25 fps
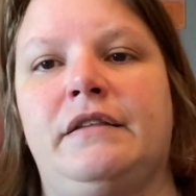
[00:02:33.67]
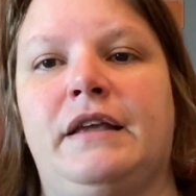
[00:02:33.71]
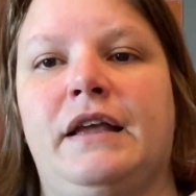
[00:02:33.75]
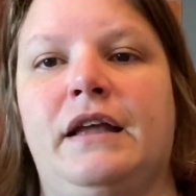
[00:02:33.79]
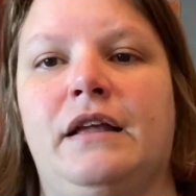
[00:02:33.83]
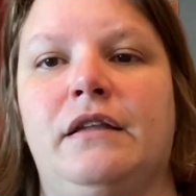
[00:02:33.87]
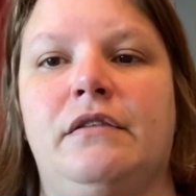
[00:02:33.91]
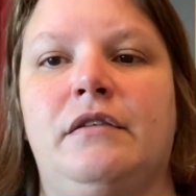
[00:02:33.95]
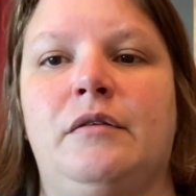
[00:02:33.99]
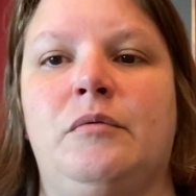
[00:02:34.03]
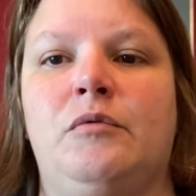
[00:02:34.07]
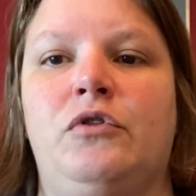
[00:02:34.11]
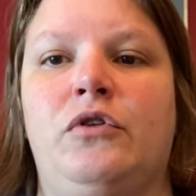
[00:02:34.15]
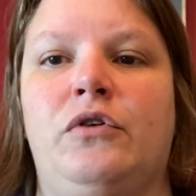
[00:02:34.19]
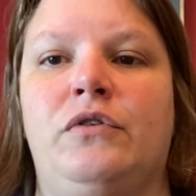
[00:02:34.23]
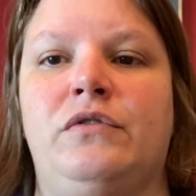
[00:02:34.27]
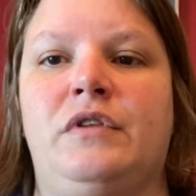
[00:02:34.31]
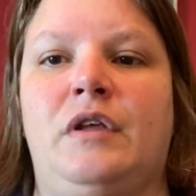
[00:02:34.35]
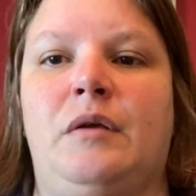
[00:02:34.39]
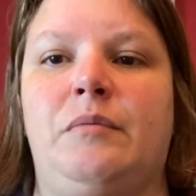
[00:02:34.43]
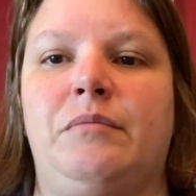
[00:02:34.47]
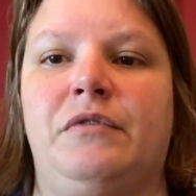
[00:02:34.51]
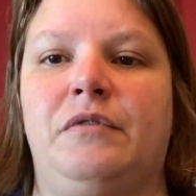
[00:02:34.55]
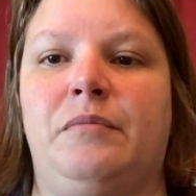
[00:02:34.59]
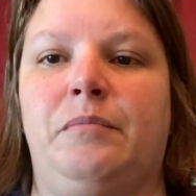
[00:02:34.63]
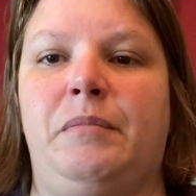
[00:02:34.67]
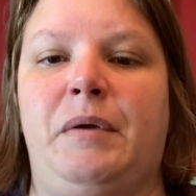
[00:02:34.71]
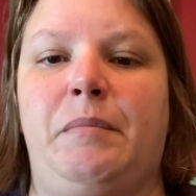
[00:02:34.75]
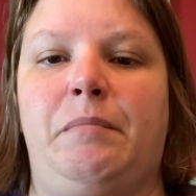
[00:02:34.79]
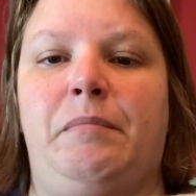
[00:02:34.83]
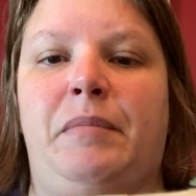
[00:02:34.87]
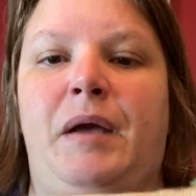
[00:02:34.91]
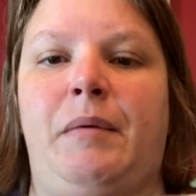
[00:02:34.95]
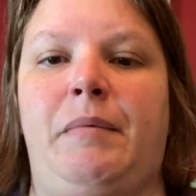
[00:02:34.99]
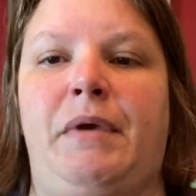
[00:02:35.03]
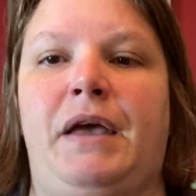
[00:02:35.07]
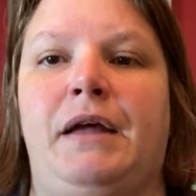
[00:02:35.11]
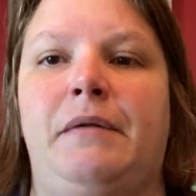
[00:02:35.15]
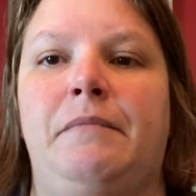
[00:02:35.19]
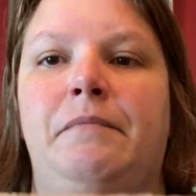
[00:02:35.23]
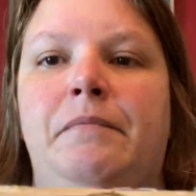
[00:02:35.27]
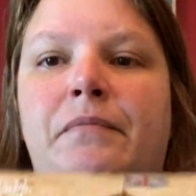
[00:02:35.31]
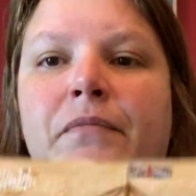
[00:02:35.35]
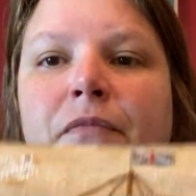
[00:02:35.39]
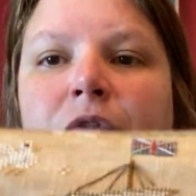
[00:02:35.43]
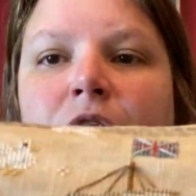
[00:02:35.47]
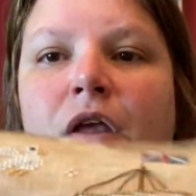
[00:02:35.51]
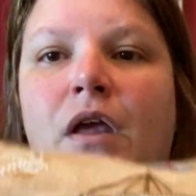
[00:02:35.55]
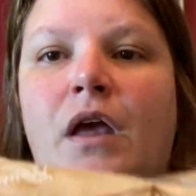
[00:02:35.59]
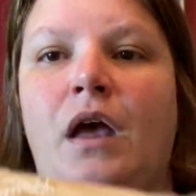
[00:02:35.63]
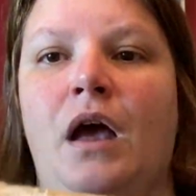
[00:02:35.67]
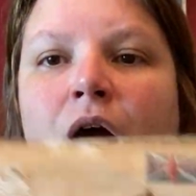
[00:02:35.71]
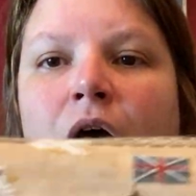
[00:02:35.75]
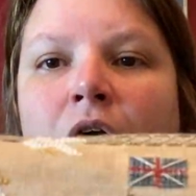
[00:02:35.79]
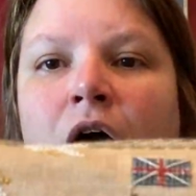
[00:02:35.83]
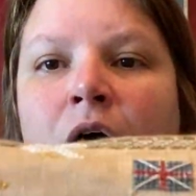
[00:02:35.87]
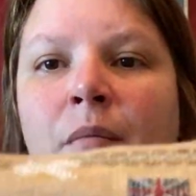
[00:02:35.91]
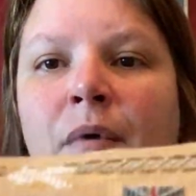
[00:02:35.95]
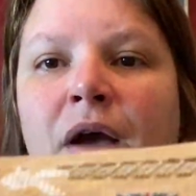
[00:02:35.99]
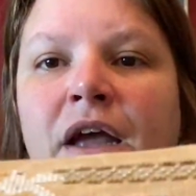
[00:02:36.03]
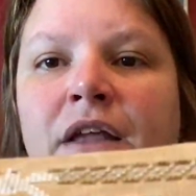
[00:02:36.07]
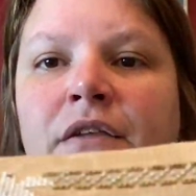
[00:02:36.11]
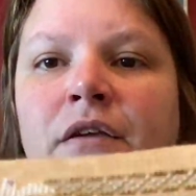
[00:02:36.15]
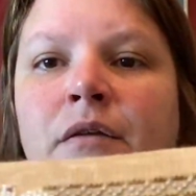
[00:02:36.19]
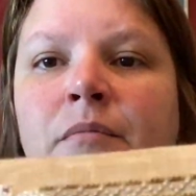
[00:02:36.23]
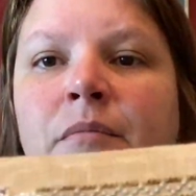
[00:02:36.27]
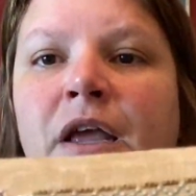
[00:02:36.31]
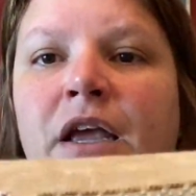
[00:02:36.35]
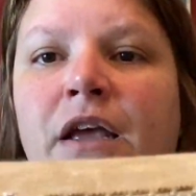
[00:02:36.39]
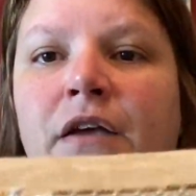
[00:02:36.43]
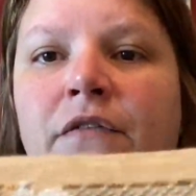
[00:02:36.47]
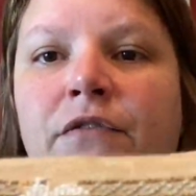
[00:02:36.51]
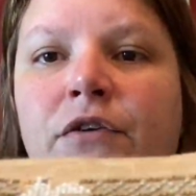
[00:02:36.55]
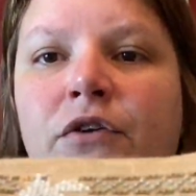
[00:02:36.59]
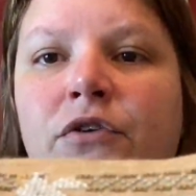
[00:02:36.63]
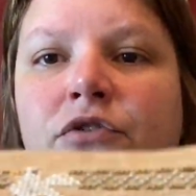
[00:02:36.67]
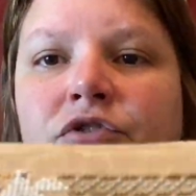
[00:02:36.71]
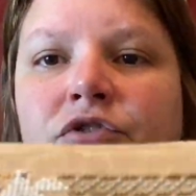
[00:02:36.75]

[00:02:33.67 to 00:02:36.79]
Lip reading: get some close-ups bit by bit. I did make a few